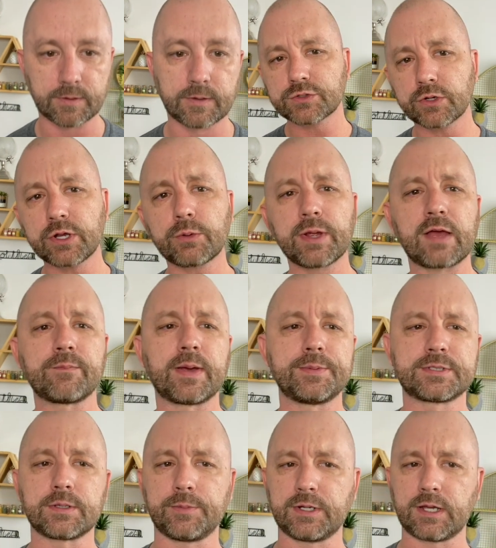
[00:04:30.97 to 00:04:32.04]
So here we have maybe
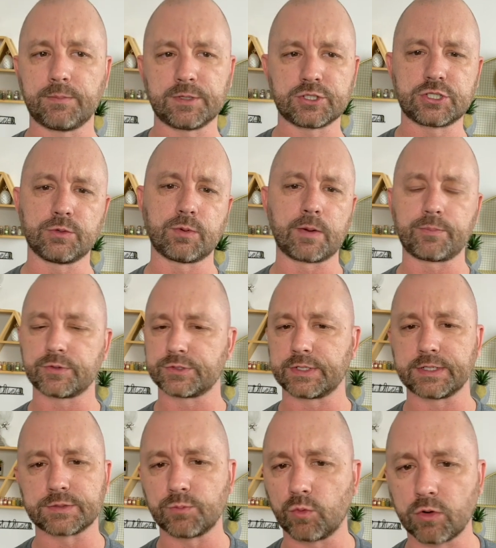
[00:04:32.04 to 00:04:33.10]
somebody come in, she
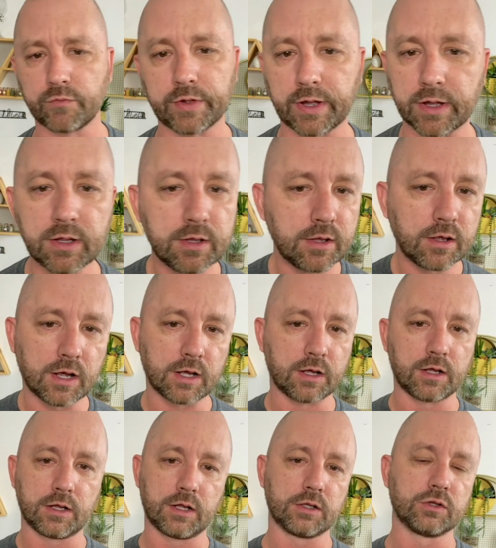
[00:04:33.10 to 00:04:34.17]
represents more of
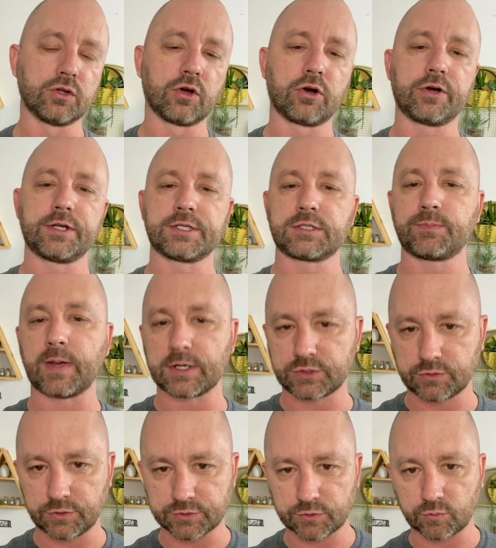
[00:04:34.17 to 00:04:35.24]
a learning
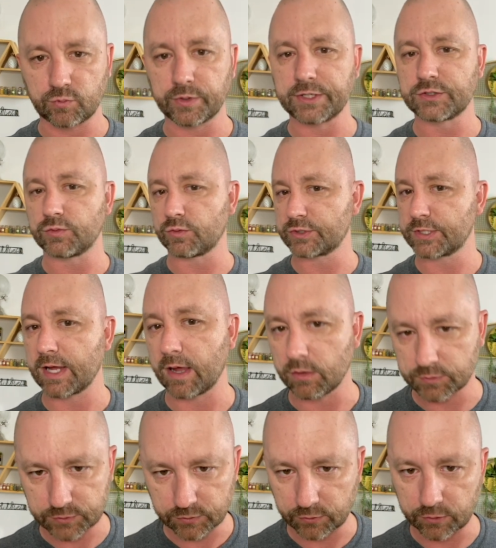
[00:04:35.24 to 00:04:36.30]
specialist, a resource
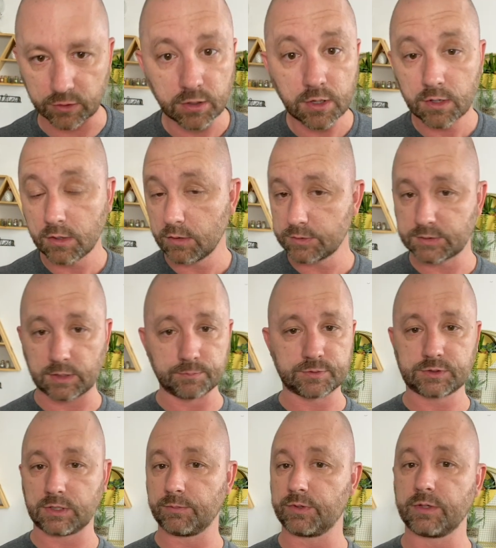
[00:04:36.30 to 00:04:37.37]
counselor. Some
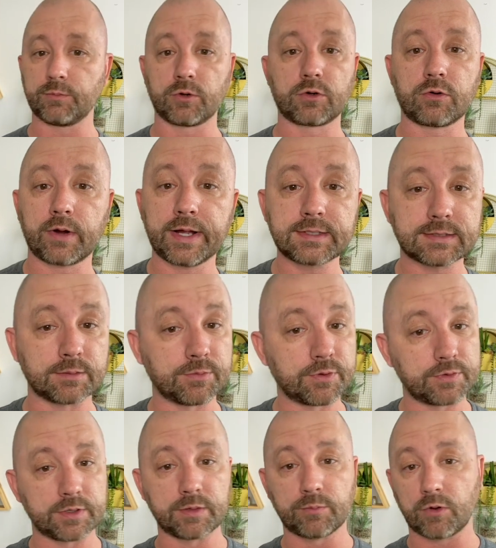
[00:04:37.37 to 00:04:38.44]
of them are great, some of
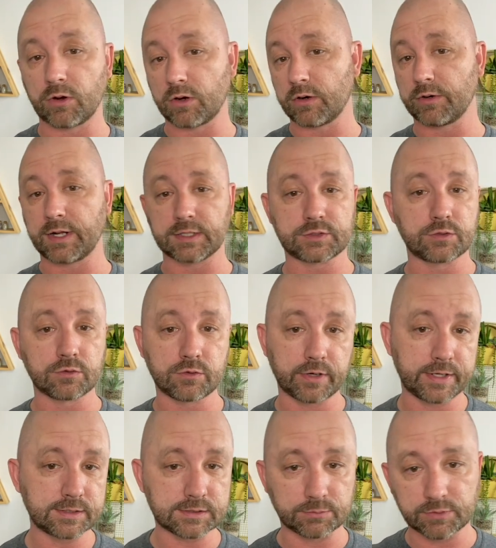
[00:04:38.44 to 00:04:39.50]
them are not so
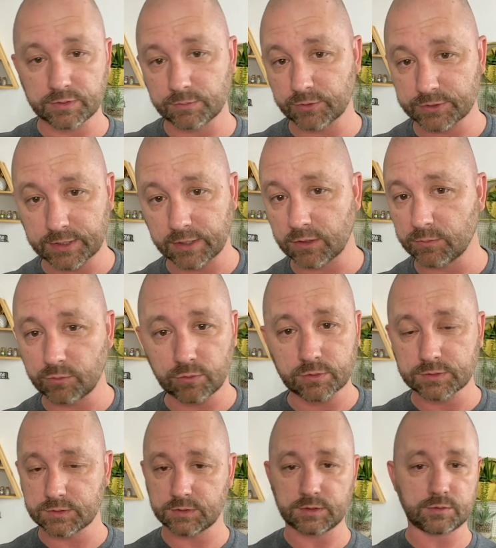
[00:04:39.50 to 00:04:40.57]
great, some of them are terrible.
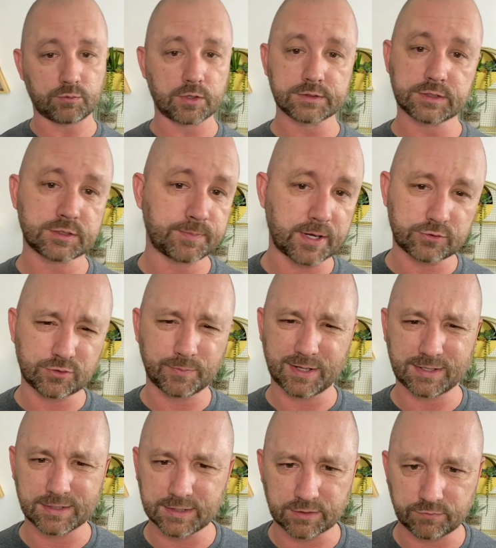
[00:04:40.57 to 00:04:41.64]
It runs a spectrum like
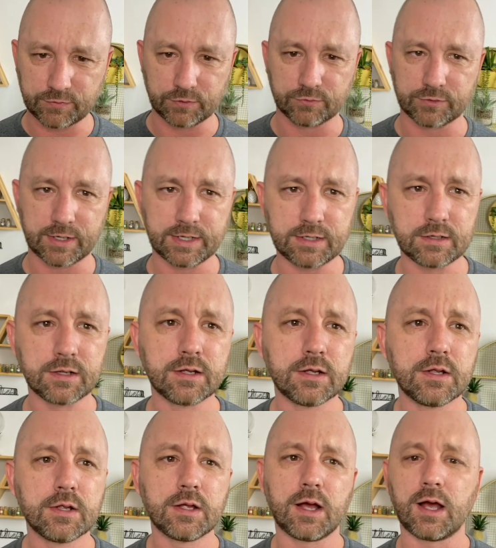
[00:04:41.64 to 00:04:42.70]
in any field, right?
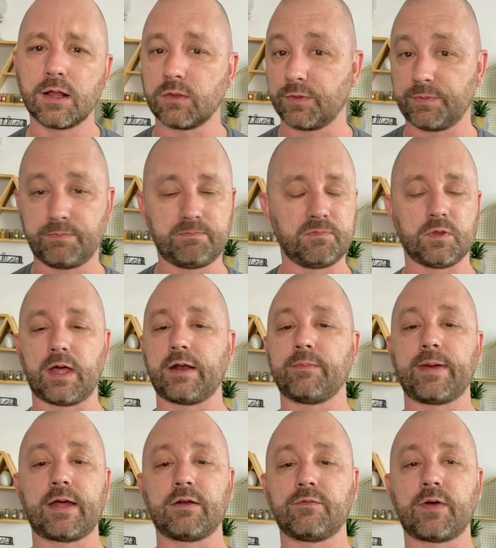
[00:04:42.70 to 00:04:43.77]
A lot of
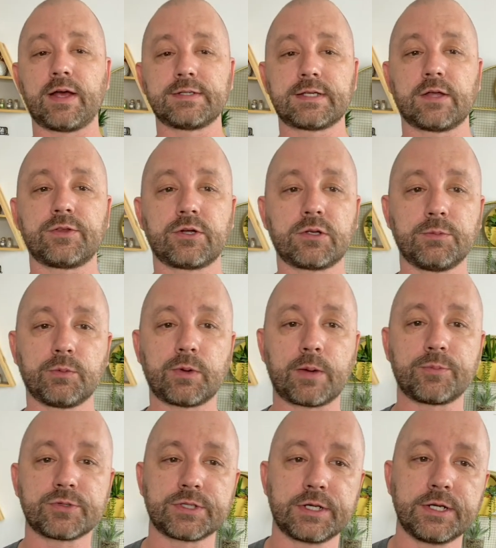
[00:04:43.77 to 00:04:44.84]
bad advice out there can be
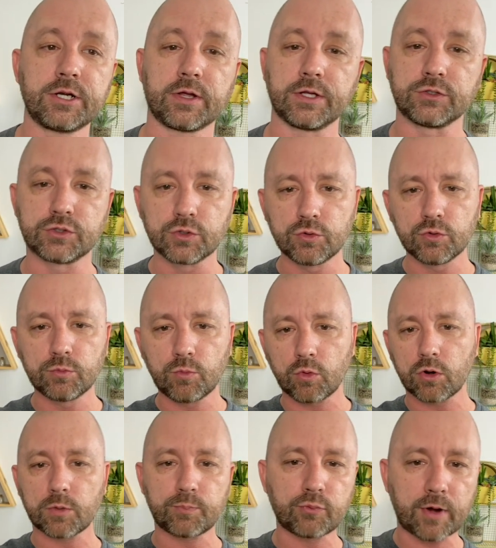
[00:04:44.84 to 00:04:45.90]
represented here, like do
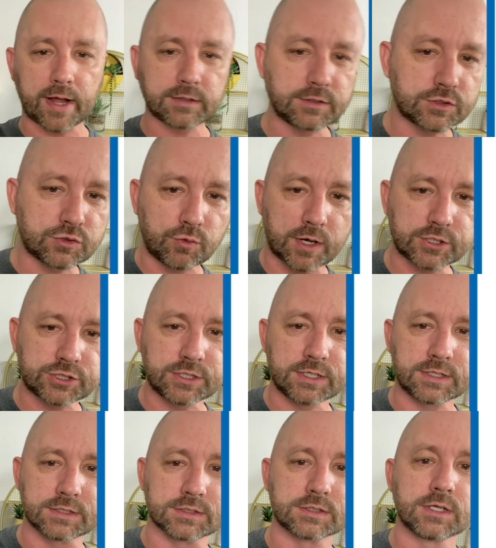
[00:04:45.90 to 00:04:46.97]
more practice
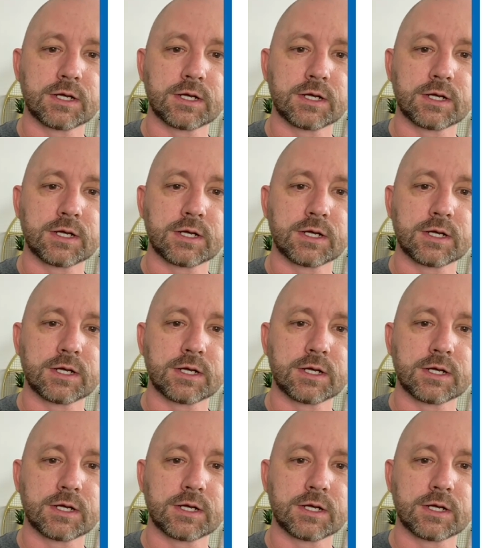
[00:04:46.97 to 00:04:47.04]
questions.